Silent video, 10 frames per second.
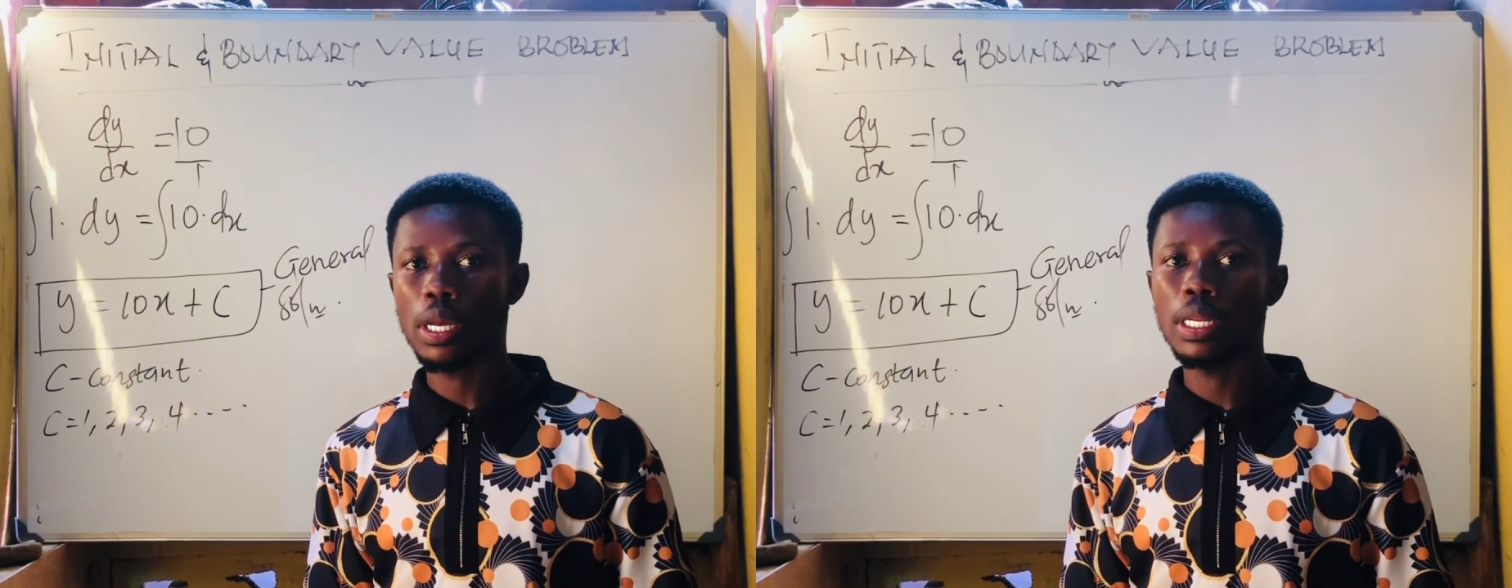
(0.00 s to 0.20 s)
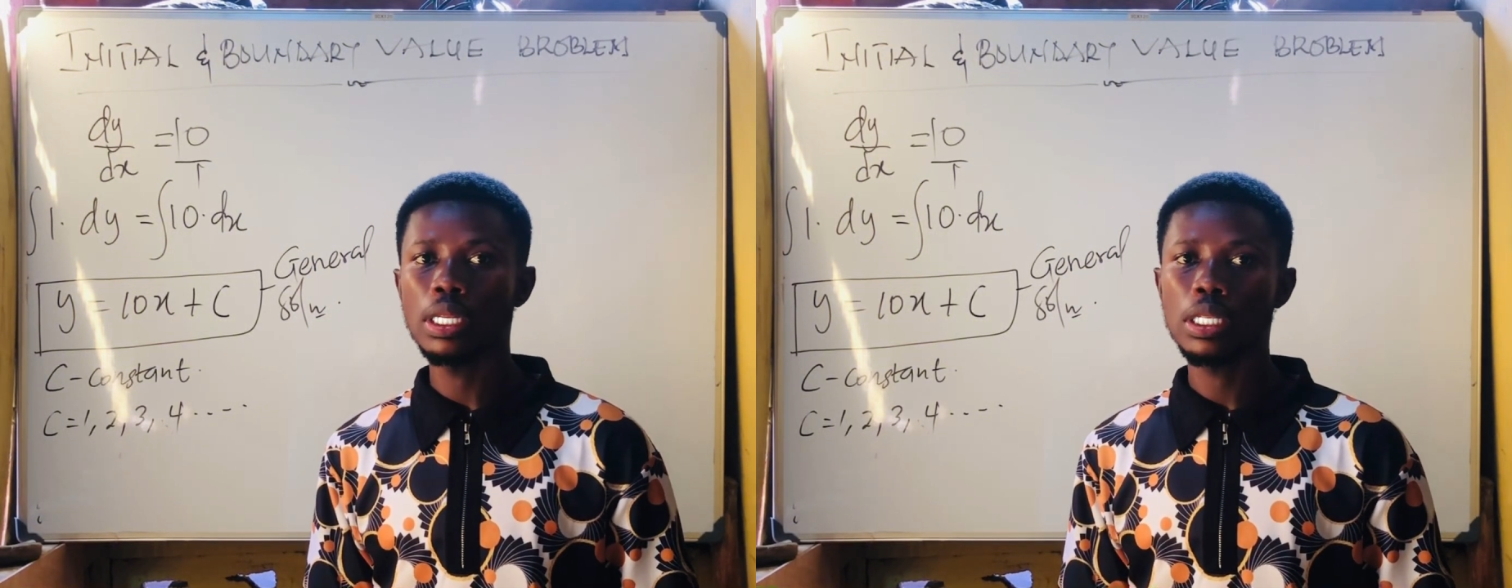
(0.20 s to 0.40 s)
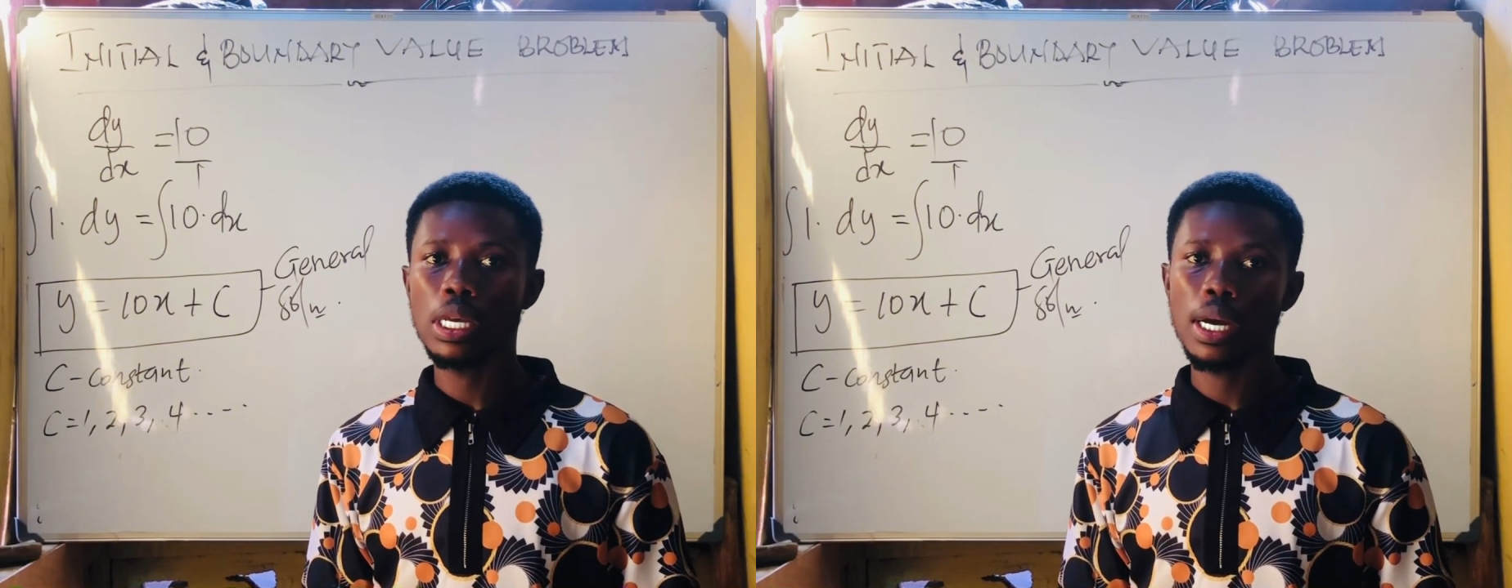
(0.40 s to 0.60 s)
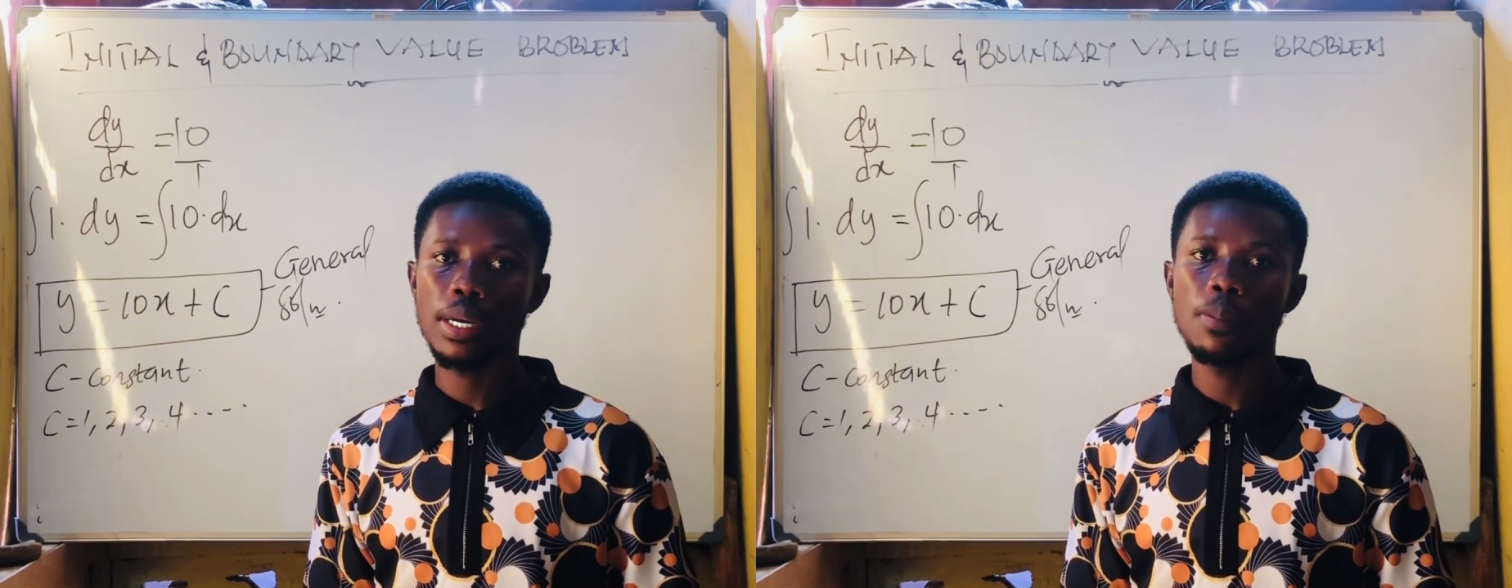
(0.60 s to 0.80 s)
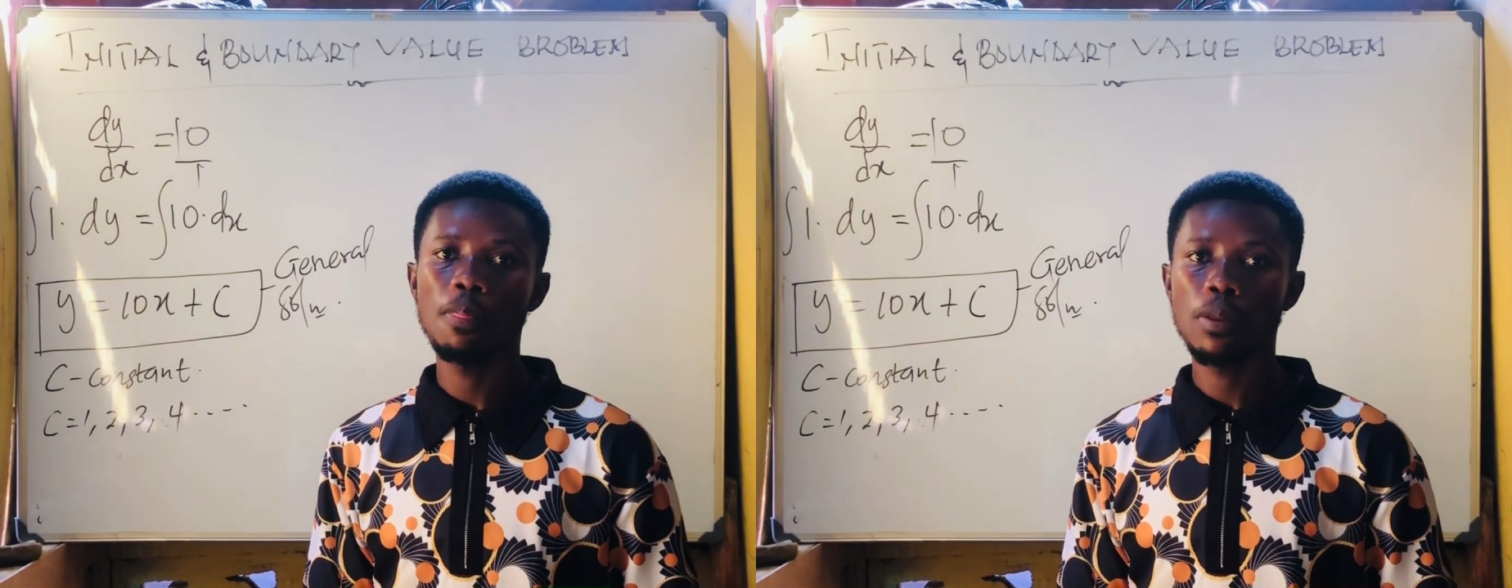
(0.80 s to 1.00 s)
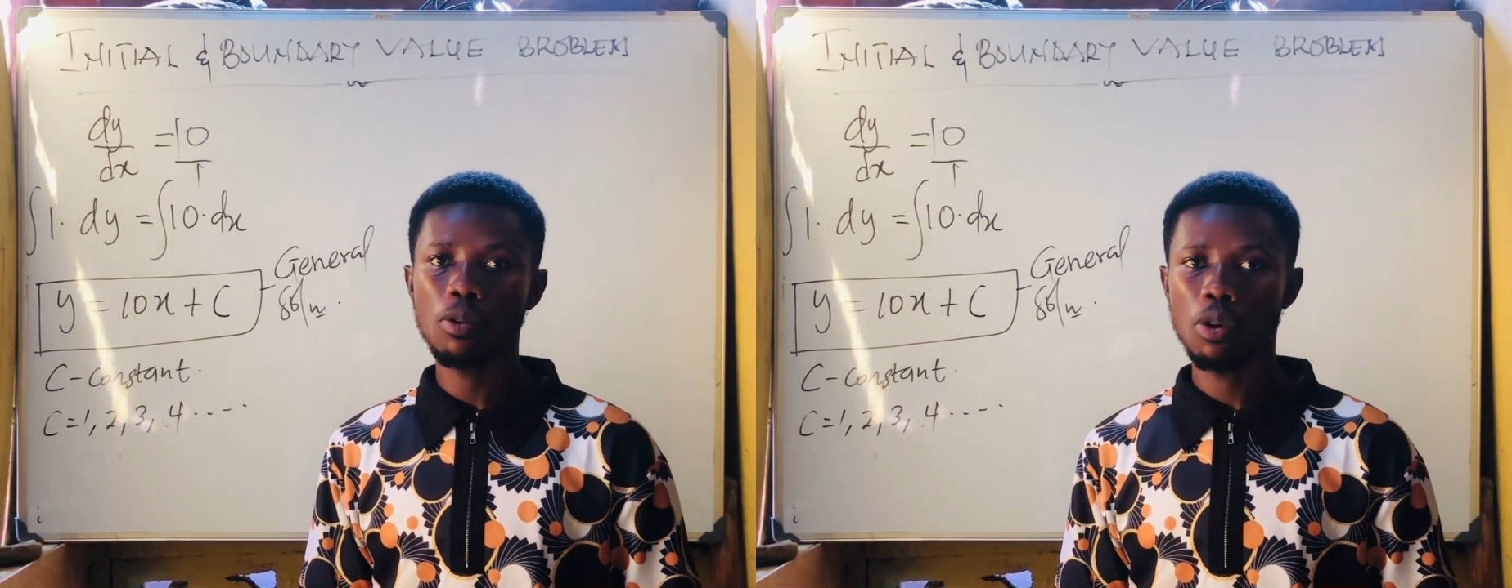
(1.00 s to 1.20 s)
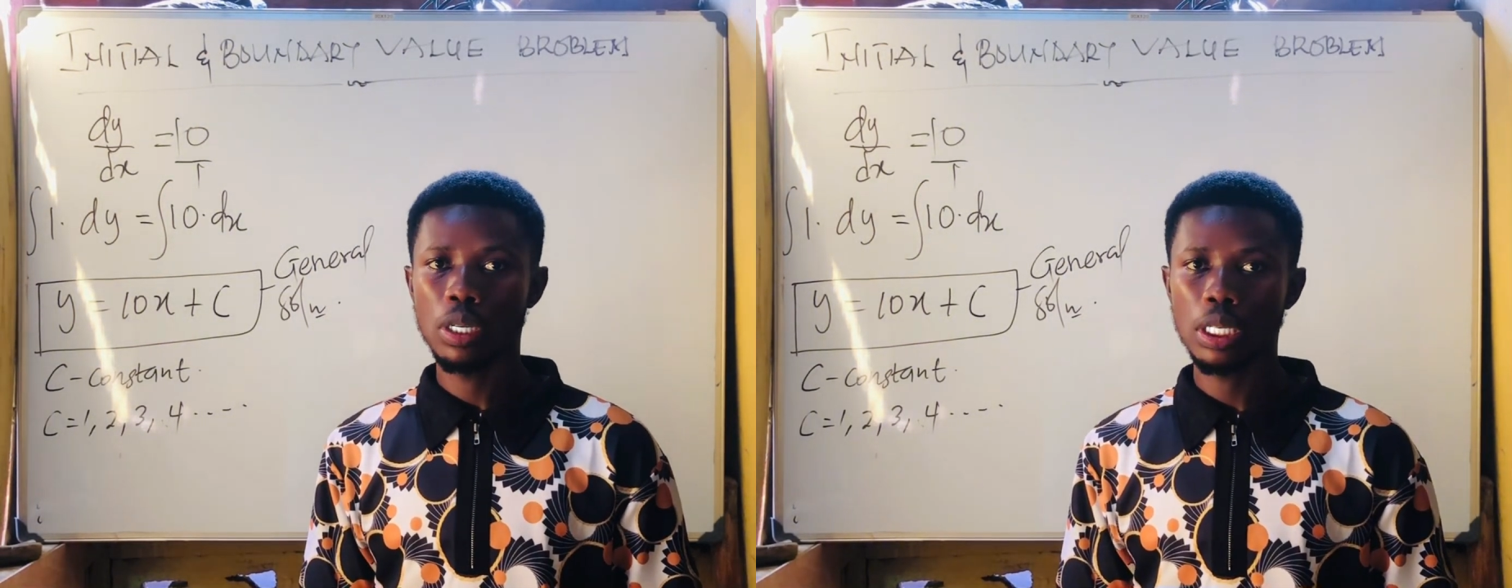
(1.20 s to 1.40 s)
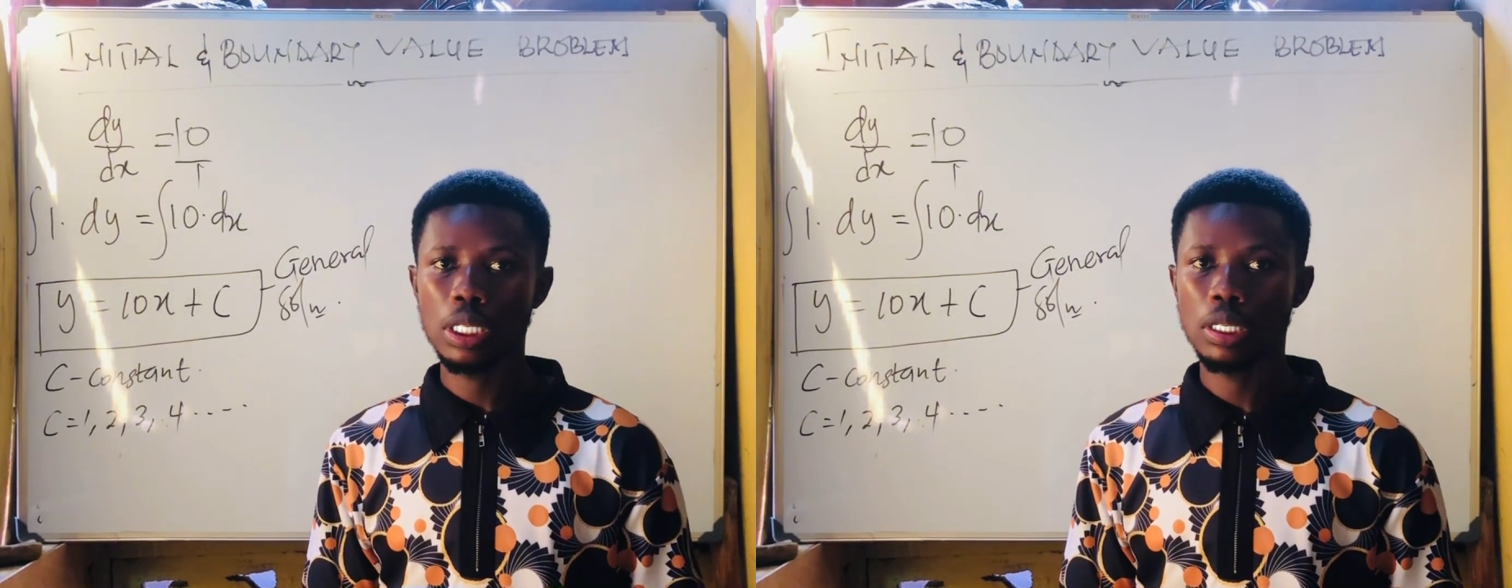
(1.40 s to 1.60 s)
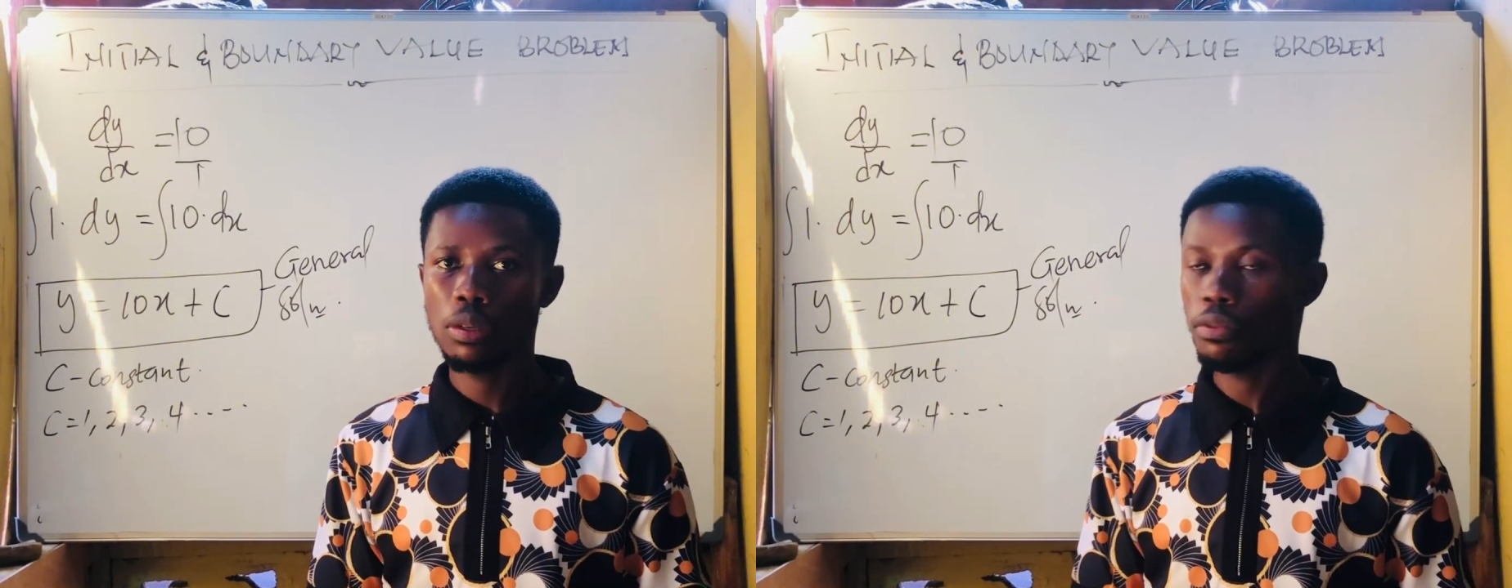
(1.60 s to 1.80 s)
initial condition.